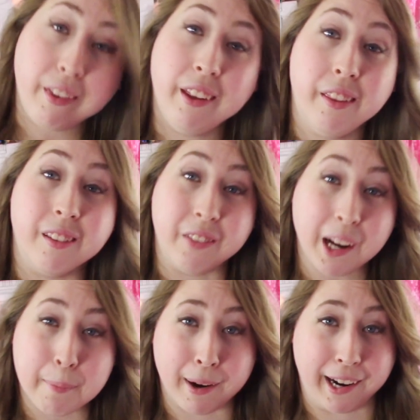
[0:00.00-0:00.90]
And the
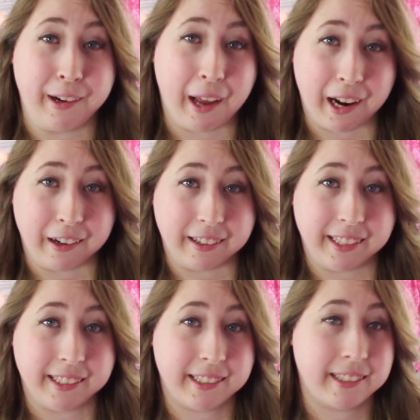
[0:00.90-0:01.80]
Vampire
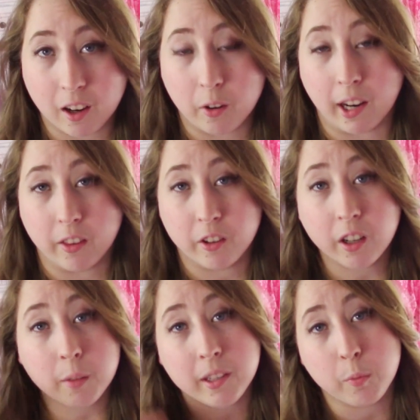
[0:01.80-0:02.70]
Diaries. Okay, there's
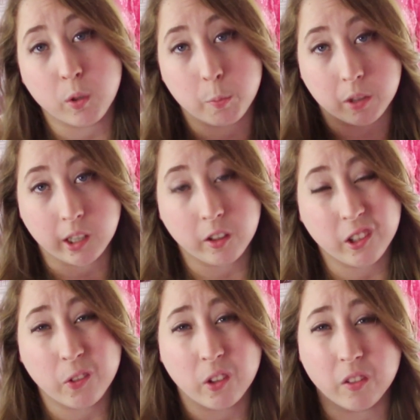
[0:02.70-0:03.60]
gonna be some
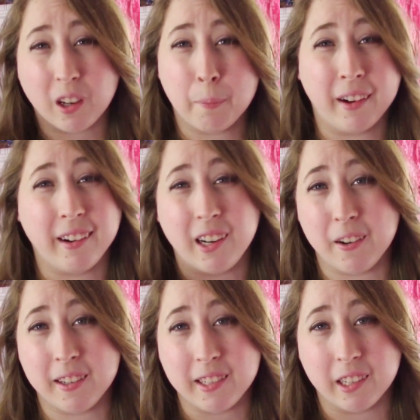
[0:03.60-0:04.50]
spoilers for the Vampire
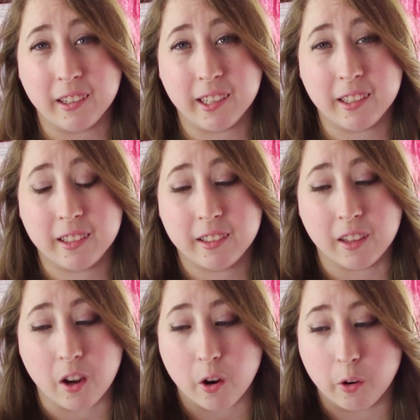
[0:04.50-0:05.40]
Diaries series,
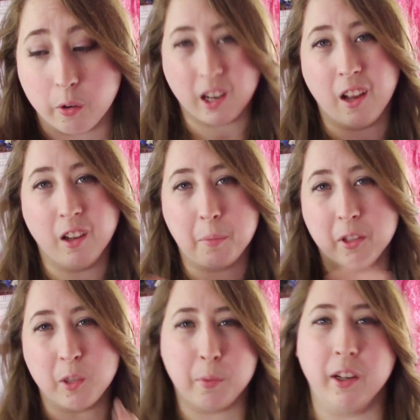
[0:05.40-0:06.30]
so I'll like
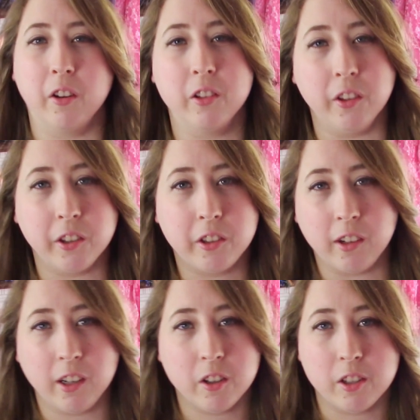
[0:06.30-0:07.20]
put spoilers on the
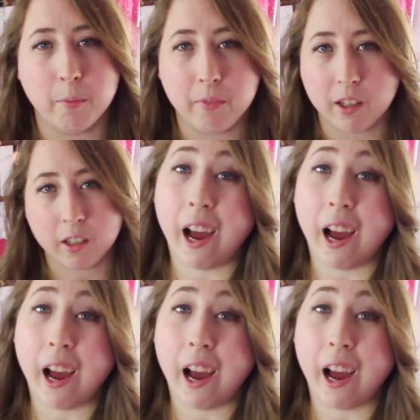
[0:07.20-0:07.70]
screen or something.